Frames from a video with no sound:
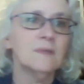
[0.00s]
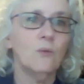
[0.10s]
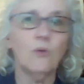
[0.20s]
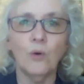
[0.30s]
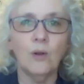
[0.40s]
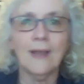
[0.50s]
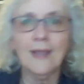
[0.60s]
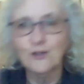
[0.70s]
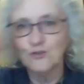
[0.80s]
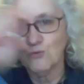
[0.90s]
were all
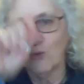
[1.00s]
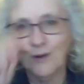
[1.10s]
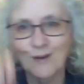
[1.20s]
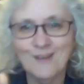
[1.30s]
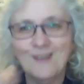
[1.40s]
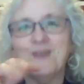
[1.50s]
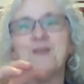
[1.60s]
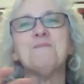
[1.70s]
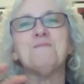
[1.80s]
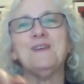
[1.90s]
hand drawn
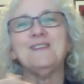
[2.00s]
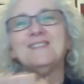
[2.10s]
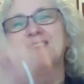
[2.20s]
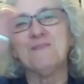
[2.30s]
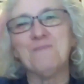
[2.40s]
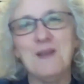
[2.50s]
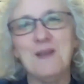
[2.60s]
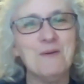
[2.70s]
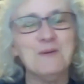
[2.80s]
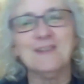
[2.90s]
on pieces of
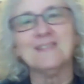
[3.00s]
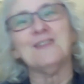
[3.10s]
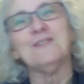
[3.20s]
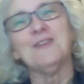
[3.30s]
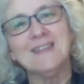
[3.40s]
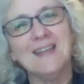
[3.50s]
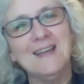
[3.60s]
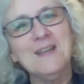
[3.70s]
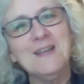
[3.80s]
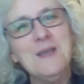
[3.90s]
paper and stuff like that.